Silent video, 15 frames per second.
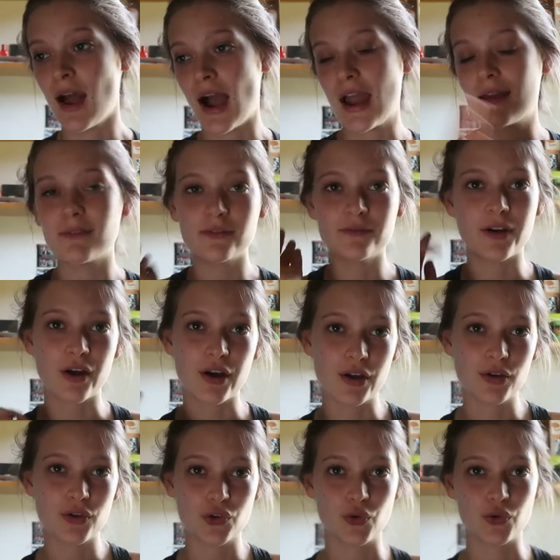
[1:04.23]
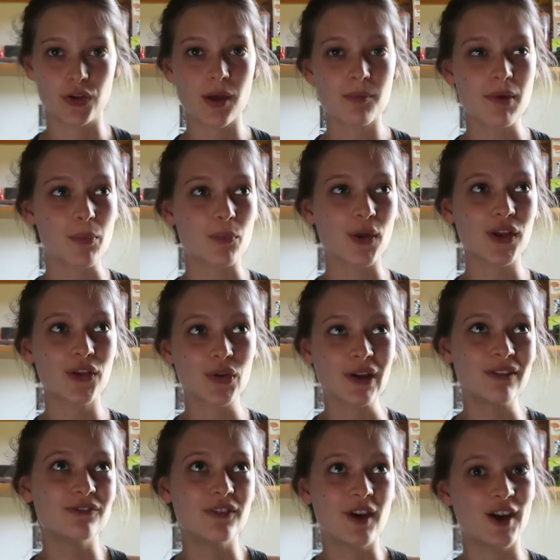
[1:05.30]
I have a very good short-term memory, so
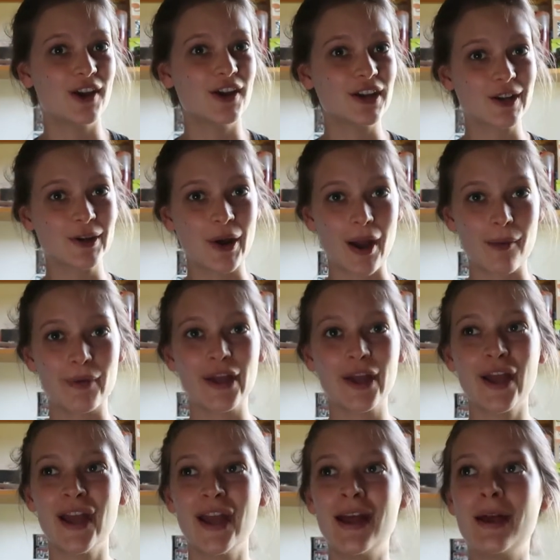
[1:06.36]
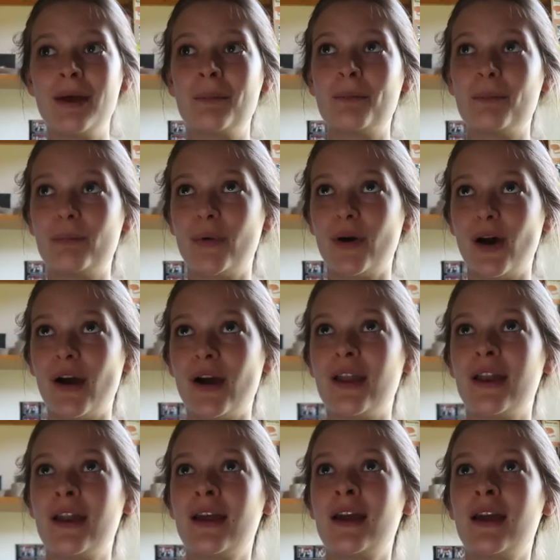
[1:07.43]
I'm very good at cramming,
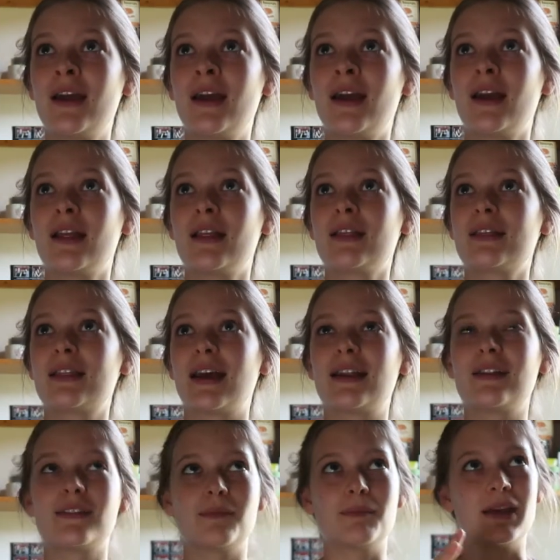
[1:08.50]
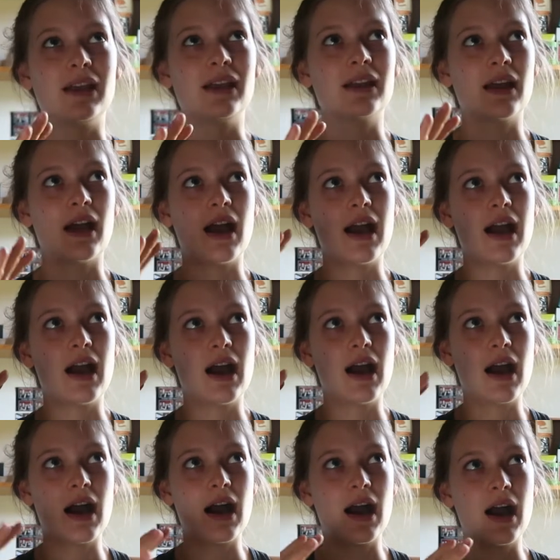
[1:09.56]
but that doesn't mean
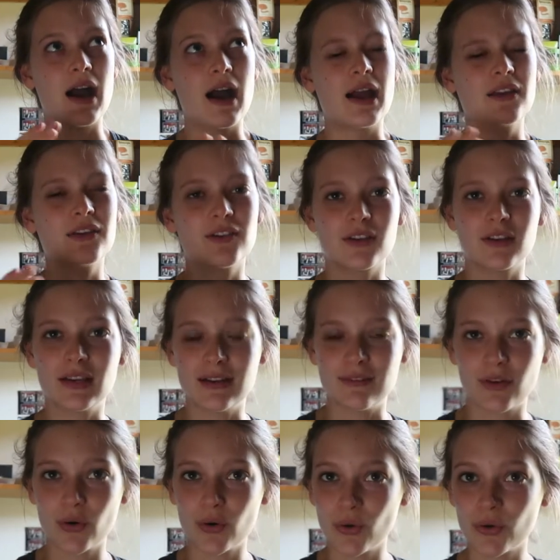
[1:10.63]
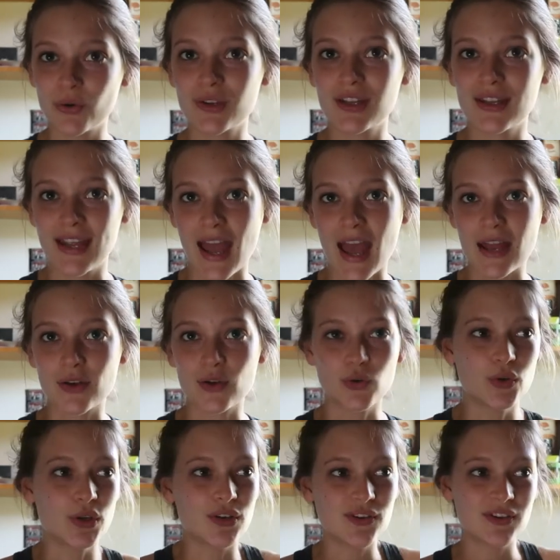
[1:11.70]
I should leave it all to the end,
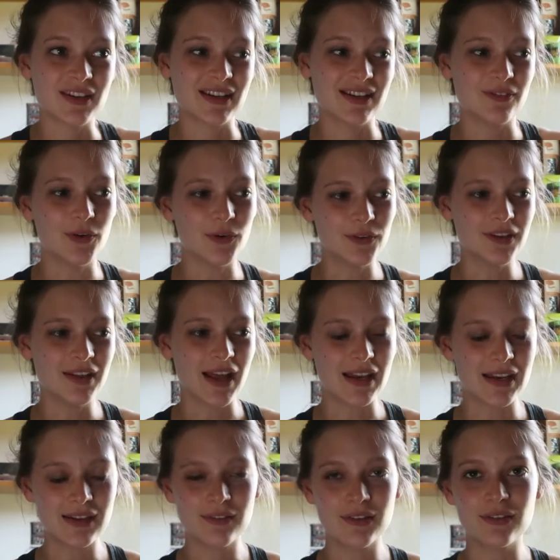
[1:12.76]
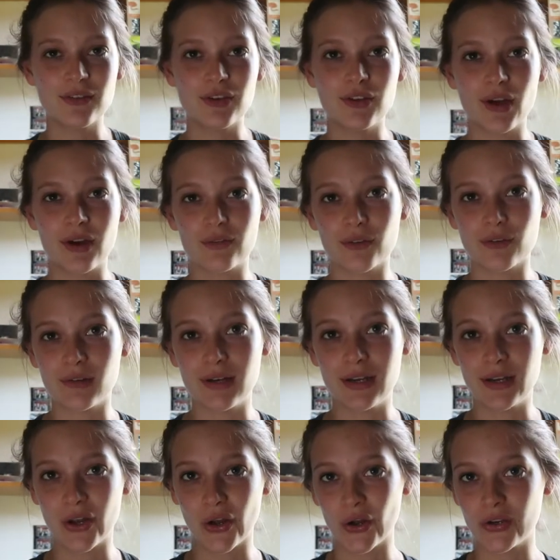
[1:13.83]
or you should leave it all to the end even if you do have a
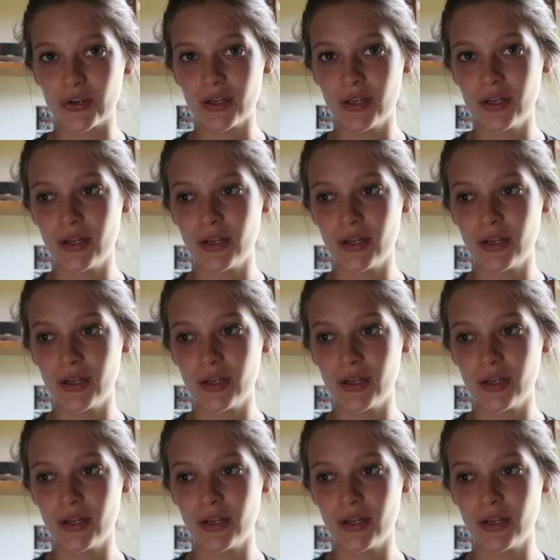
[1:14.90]
really good